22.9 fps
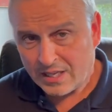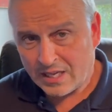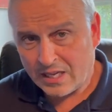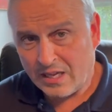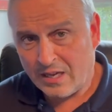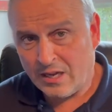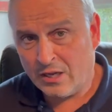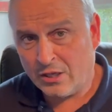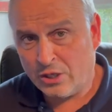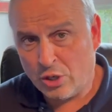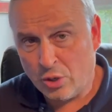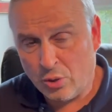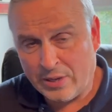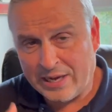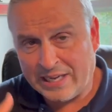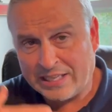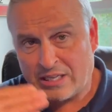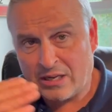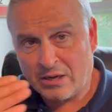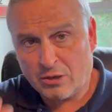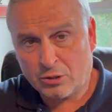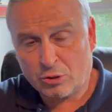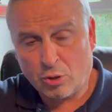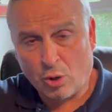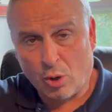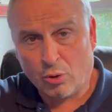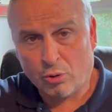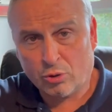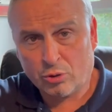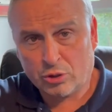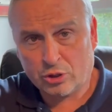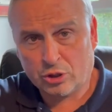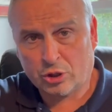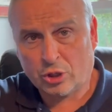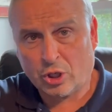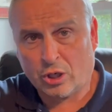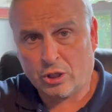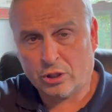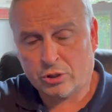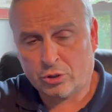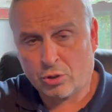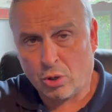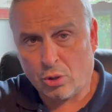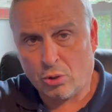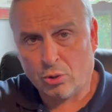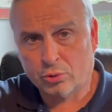And you get to charge
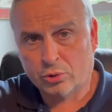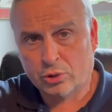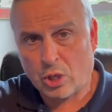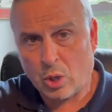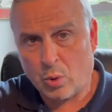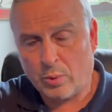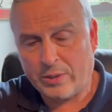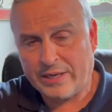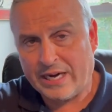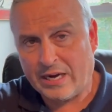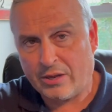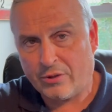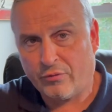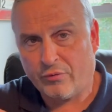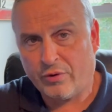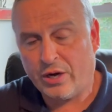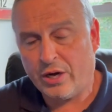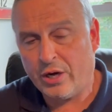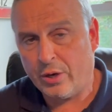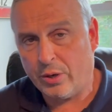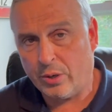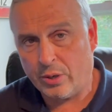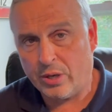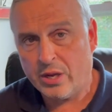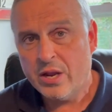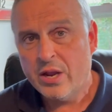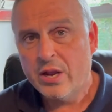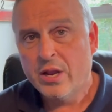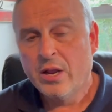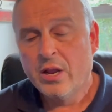tolls going down the road,